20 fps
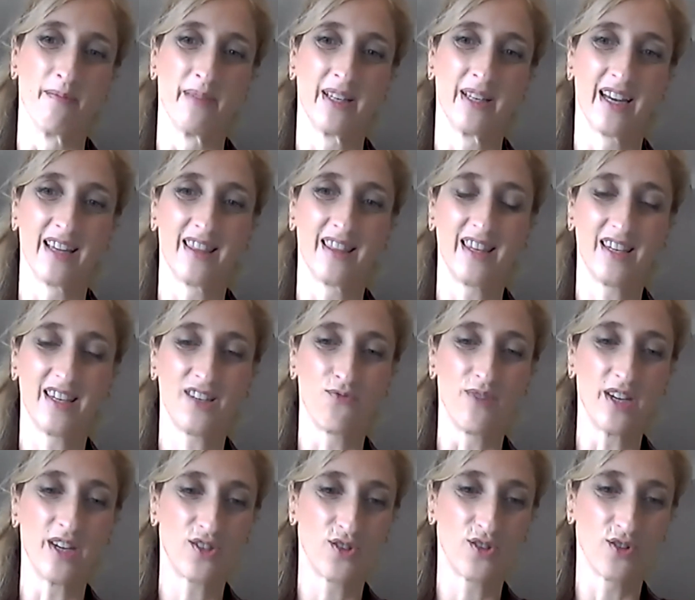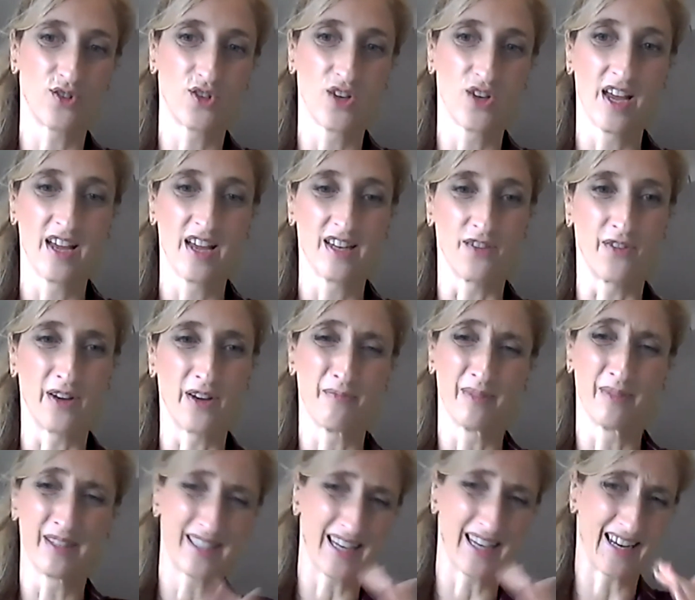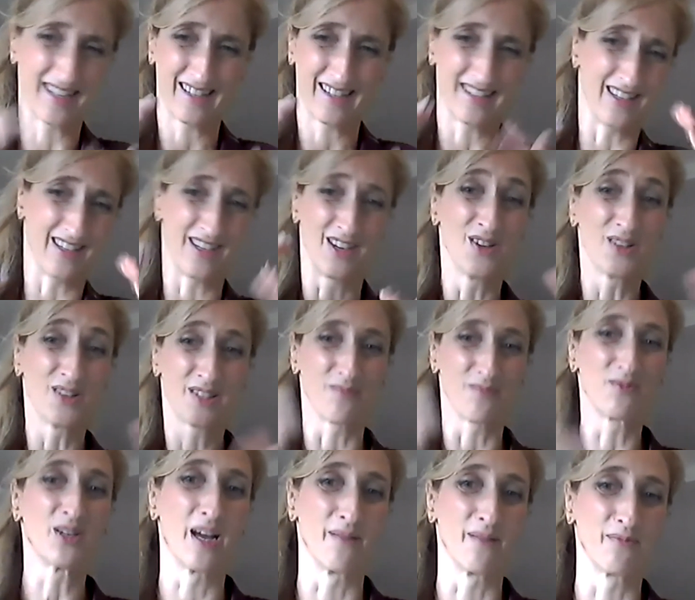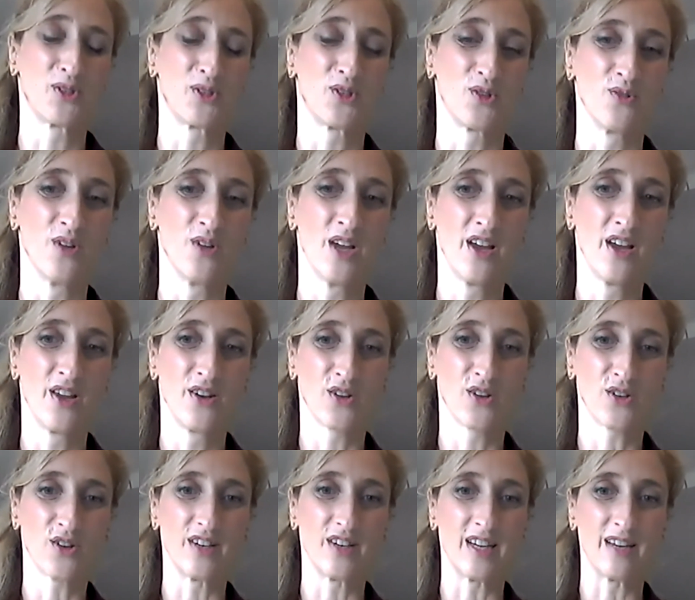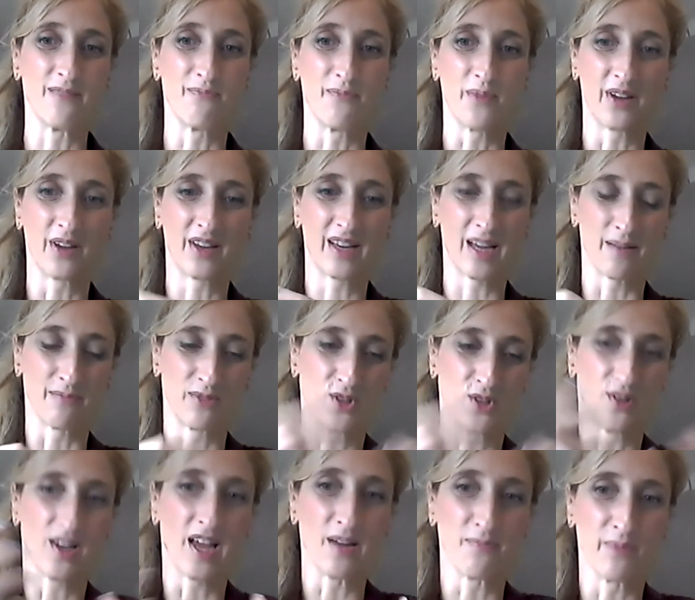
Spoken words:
and these research developments take years sometimes to not only come to life,